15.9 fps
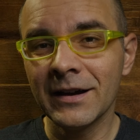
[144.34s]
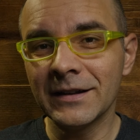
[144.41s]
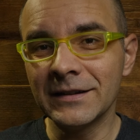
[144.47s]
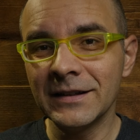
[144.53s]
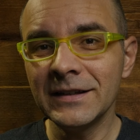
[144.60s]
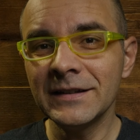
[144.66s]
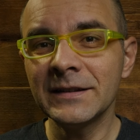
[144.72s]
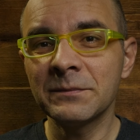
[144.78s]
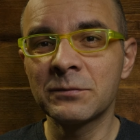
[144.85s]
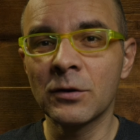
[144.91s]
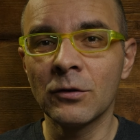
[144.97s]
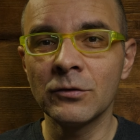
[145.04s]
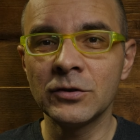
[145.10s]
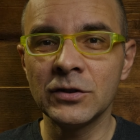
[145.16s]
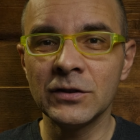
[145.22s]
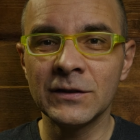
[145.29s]
These
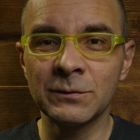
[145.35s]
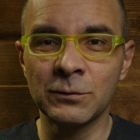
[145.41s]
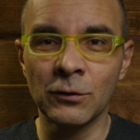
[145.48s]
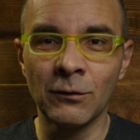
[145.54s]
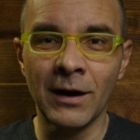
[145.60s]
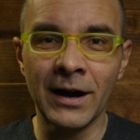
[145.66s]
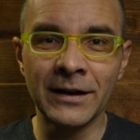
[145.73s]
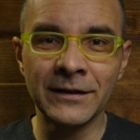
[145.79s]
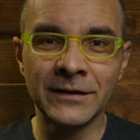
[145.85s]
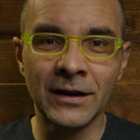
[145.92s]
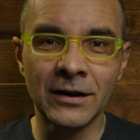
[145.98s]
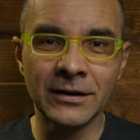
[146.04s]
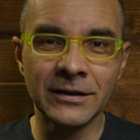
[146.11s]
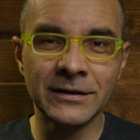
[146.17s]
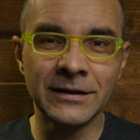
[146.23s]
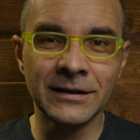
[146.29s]
approaches provide
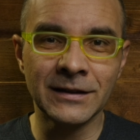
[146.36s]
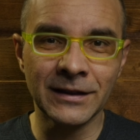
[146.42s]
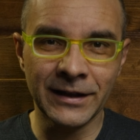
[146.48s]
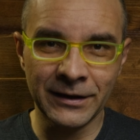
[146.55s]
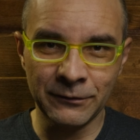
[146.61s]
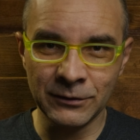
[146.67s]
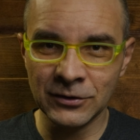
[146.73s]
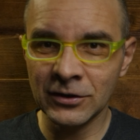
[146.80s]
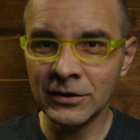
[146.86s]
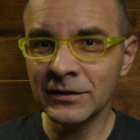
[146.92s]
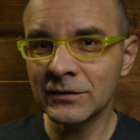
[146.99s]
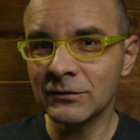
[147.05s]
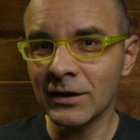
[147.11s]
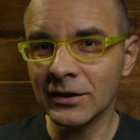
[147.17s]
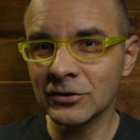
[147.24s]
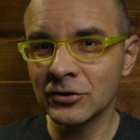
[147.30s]
targeted language
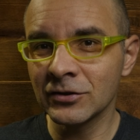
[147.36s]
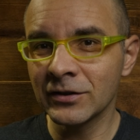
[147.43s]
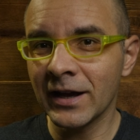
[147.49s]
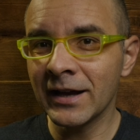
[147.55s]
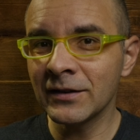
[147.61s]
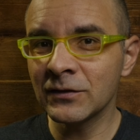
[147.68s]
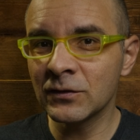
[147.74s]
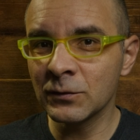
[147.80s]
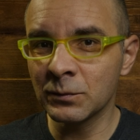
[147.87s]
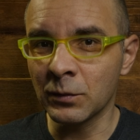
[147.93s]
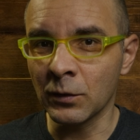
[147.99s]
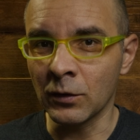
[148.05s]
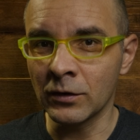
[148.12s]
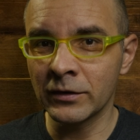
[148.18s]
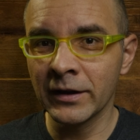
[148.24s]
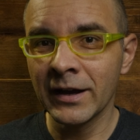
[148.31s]
instruction and
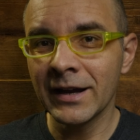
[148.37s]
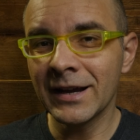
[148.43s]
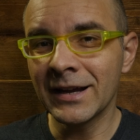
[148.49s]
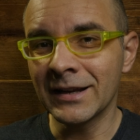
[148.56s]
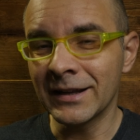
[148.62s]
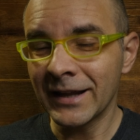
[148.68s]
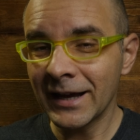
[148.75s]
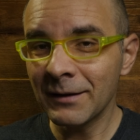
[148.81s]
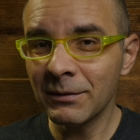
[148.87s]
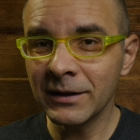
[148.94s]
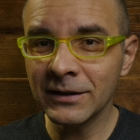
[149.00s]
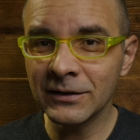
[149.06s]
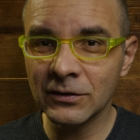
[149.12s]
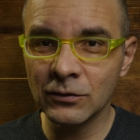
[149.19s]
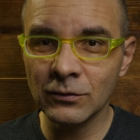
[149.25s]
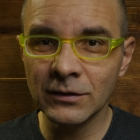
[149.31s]
support,
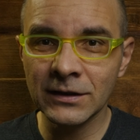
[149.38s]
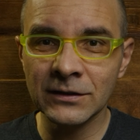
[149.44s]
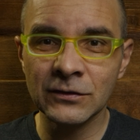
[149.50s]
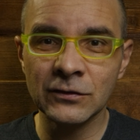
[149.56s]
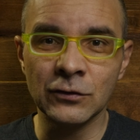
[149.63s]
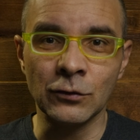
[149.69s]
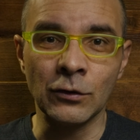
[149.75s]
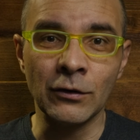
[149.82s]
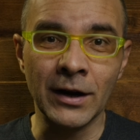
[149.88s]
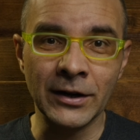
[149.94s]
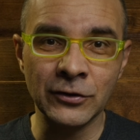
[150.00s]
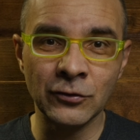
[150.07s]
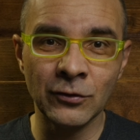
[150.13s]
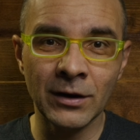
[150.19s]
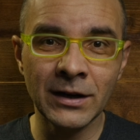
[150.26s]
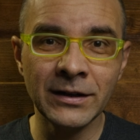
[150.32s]
enabling students to
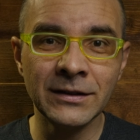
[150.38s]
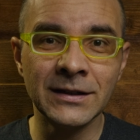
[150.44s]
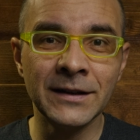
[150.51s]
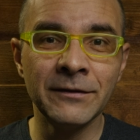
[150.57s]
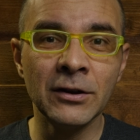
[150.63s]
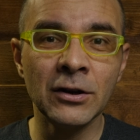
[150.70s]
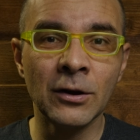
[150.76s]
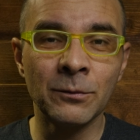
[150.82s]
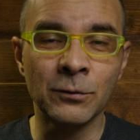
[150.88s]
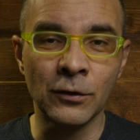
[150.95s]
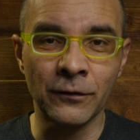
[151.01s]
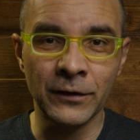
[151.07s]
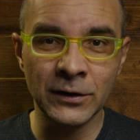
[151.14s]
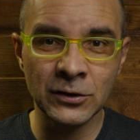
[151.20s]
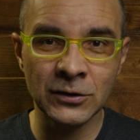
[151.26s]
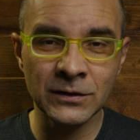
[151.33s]
gradually develop
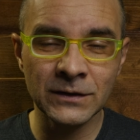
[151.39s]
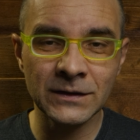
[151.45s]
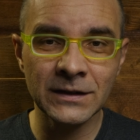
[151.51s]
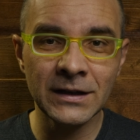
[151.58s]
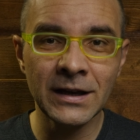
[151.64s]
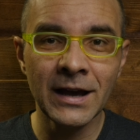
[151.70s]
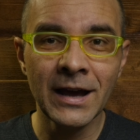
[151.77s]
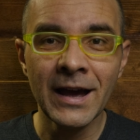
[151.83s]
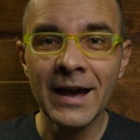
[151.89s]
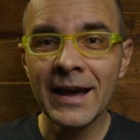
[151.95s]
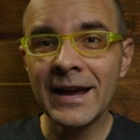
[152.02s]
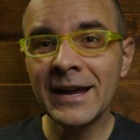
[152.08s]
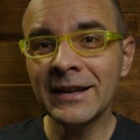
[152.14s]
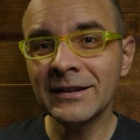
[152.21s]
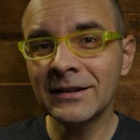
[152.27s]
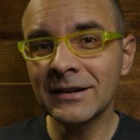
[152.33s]
proficiency
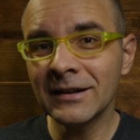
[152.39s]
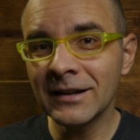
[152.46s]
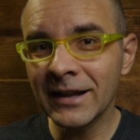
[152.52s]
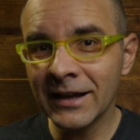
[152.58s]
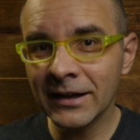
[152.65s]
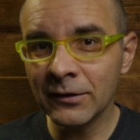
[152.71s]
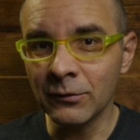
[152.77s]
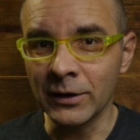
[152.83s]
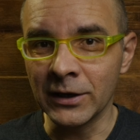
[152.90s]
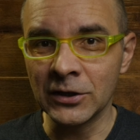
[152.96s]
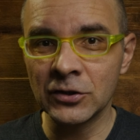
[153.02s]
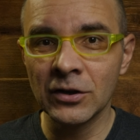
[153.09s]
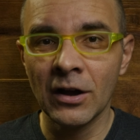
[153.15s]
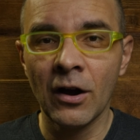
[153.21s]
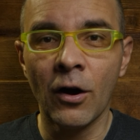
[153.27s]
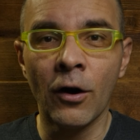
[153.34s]
in the
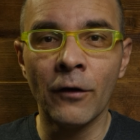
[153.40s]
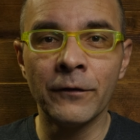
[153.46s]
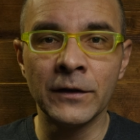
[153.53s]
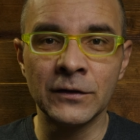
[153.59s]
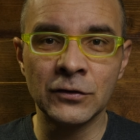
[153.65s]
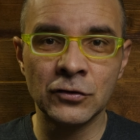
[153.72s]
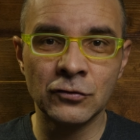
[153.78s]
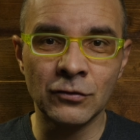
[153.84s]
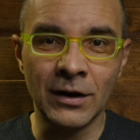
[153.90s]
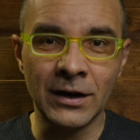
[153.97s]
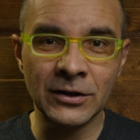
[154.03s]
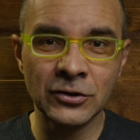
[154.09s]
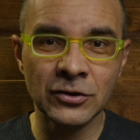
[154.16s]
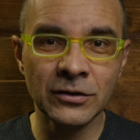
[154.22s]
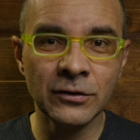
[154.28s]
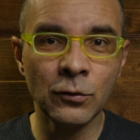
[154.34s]
language of
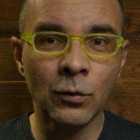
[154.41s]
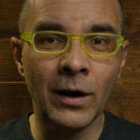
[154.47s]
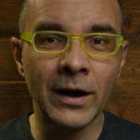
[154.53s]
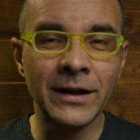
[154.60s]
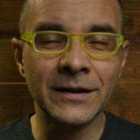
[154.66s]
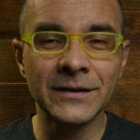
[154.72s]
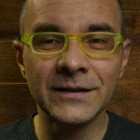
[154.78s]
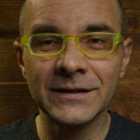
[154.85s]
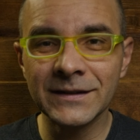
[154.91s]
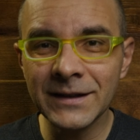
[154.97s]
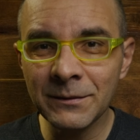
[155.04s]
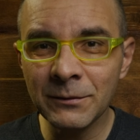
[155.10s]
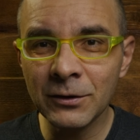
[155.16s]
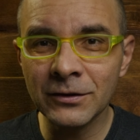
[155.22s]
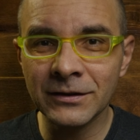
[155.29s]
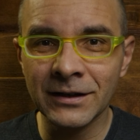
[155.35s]
instruction while
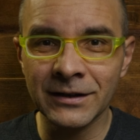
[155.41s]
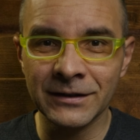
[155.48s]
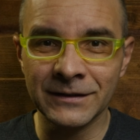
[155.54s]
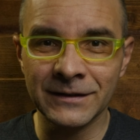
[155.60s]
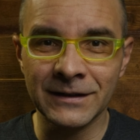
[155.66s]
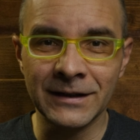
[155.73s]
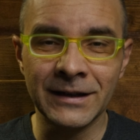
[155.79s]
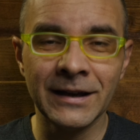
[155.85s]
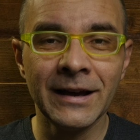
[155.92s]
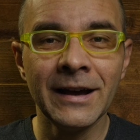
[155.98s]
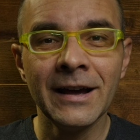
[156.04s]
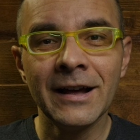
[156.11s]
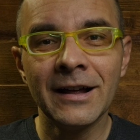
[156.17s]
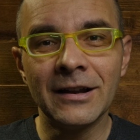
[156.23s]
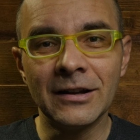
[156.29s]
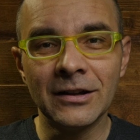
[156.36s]
simultaneously
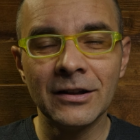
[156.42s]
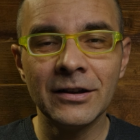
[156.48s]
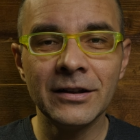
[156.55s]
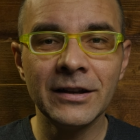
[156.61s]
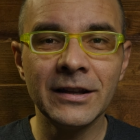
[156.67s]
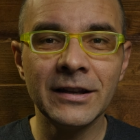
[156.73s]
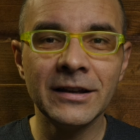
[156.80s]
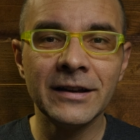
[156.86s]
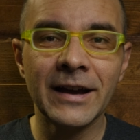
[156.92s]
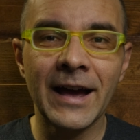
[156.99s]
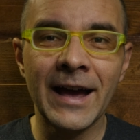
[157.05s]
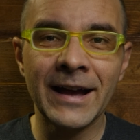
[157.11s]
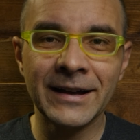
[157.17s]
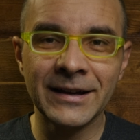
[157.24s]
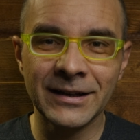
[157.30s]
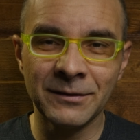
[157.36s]
learning
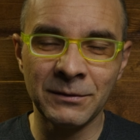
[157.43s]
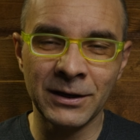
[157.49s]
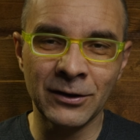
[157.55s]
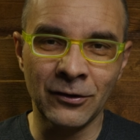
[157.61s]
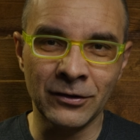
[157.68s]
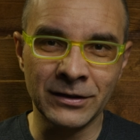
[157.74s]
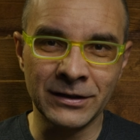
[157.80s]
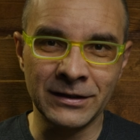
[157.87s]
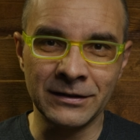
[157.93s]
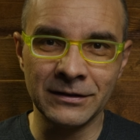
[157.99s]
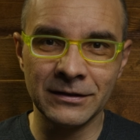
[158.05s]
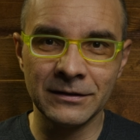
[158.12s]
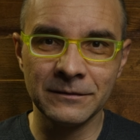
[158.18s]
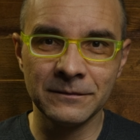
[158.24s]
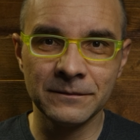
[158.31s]
academic content.